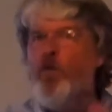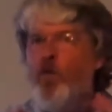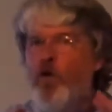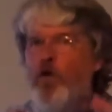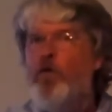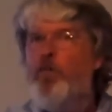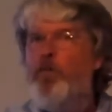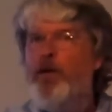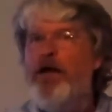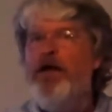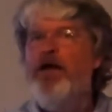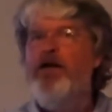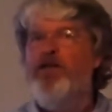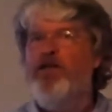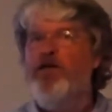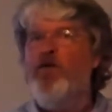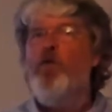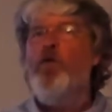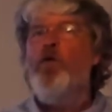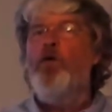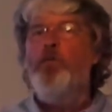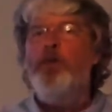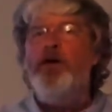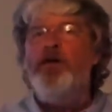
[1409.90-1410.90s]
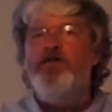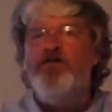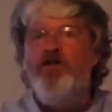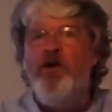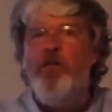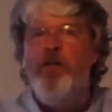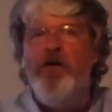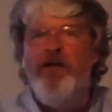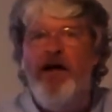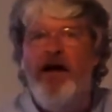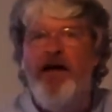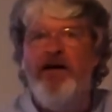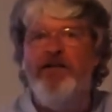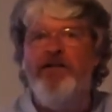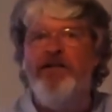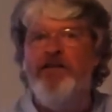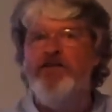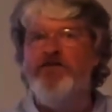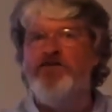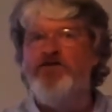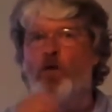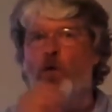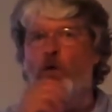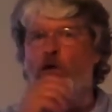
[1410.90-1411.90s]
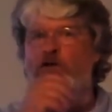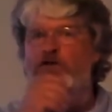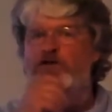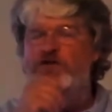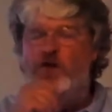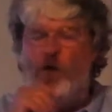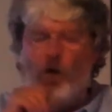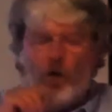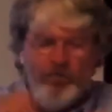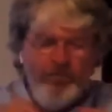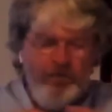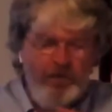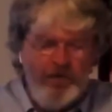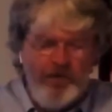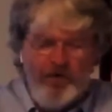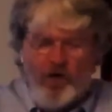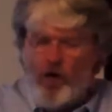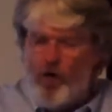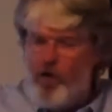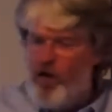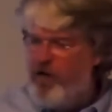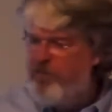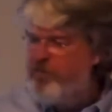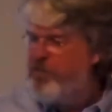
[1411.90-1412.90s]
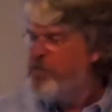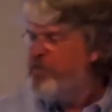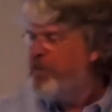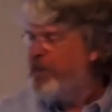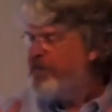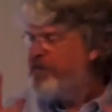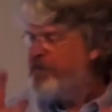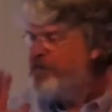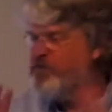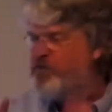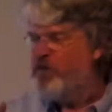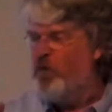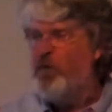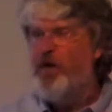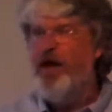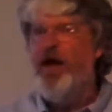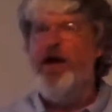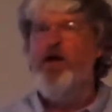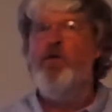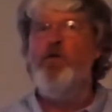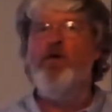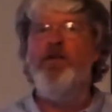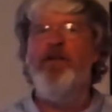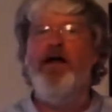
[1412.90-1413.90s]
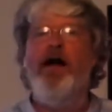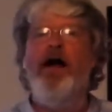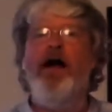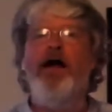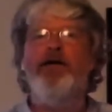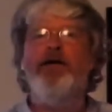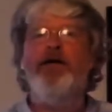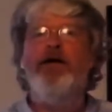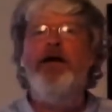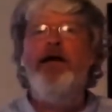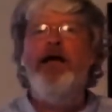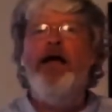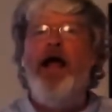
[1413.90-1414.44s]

will be there will be some of that in this course. And hopefully, though, everybody is okay with that.